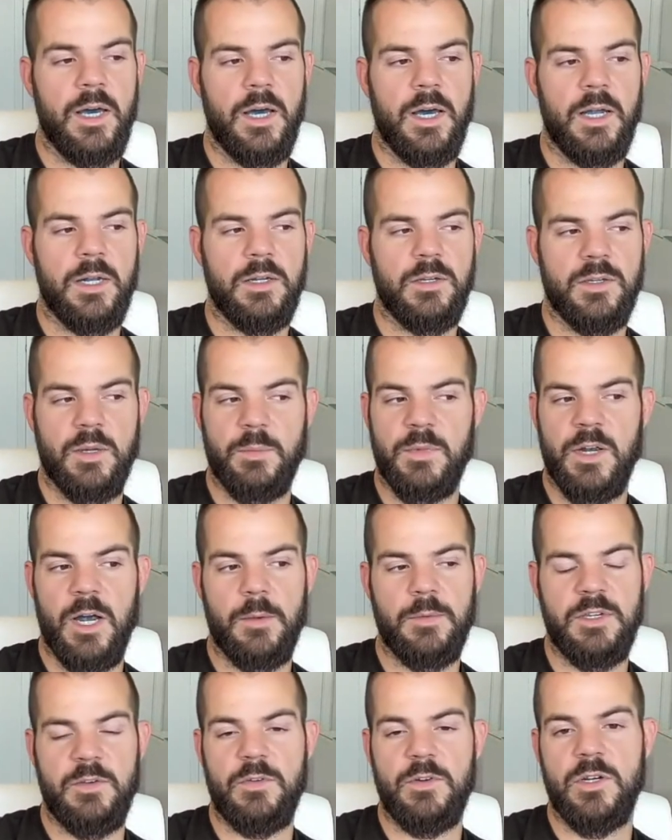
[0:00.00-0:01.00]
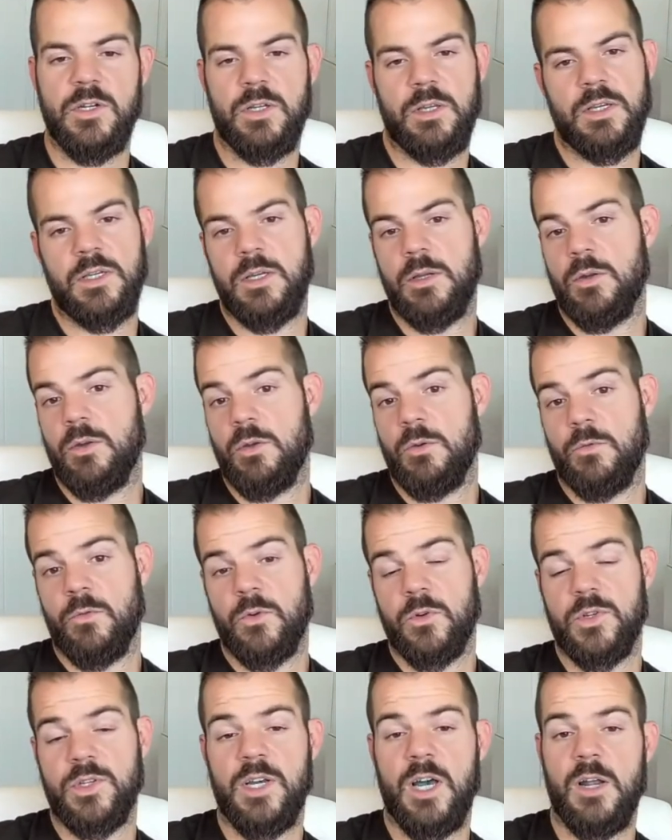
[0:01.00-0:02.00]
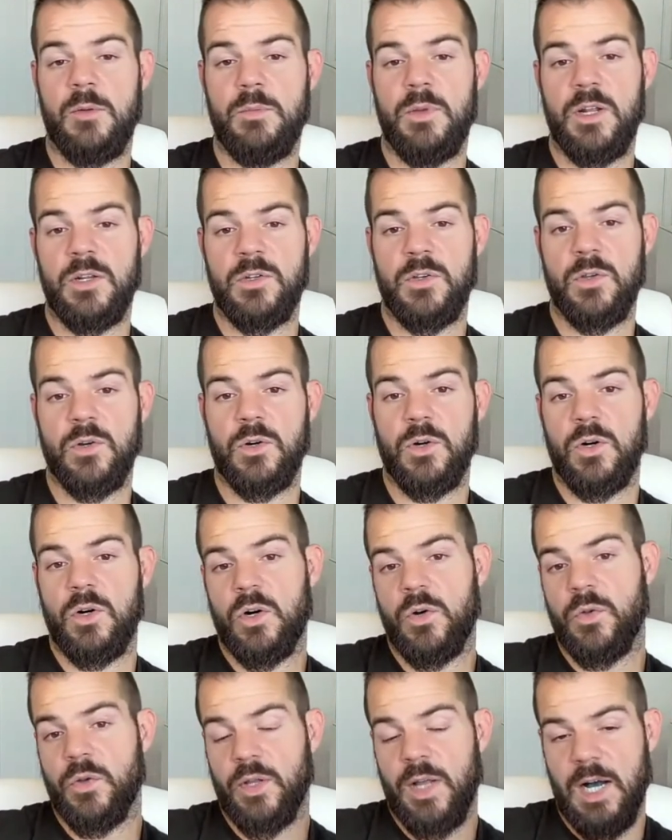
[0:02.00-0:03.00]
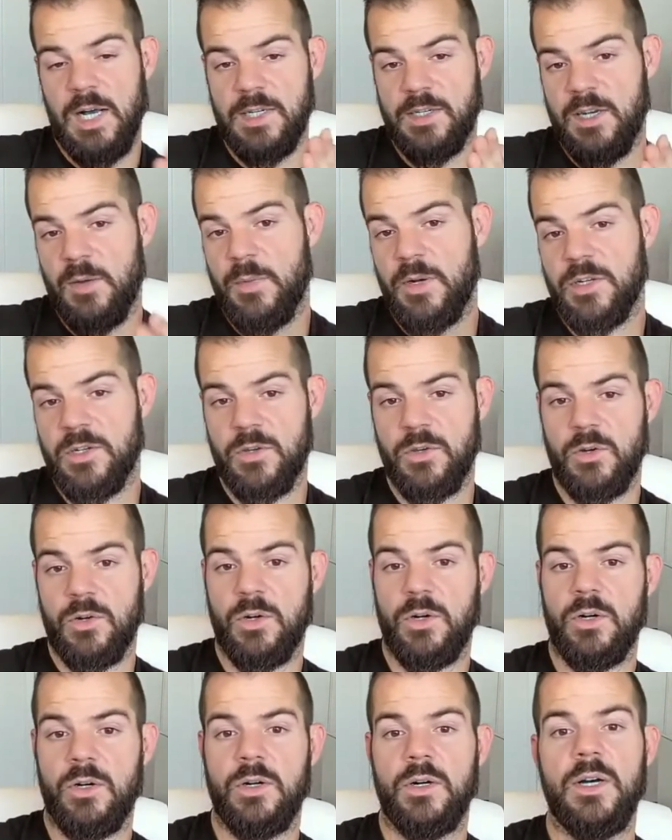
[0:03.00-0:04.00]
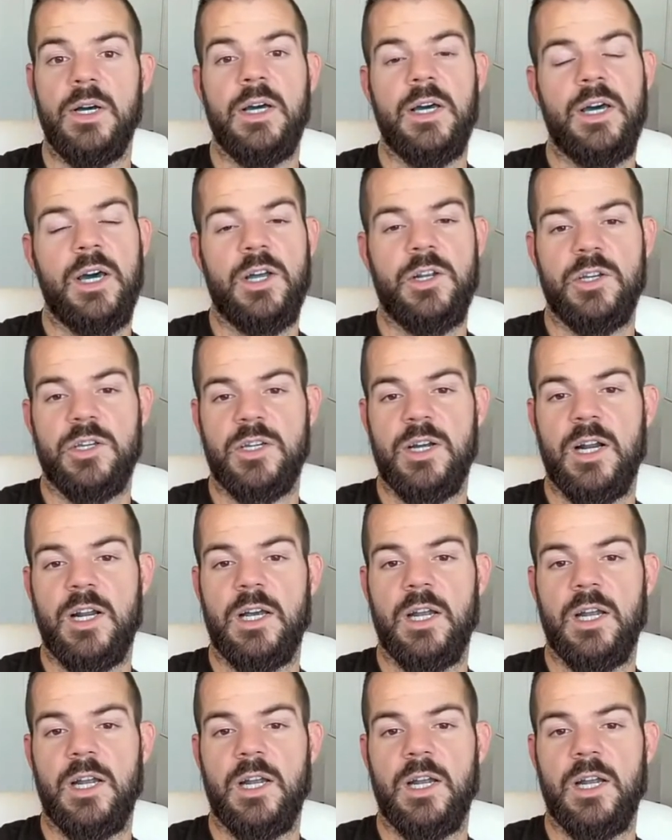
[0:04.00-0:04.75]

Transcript: And mm-hmm. sometimes even just listening to the first ten minutes of the call and the last ten minutes of the call and just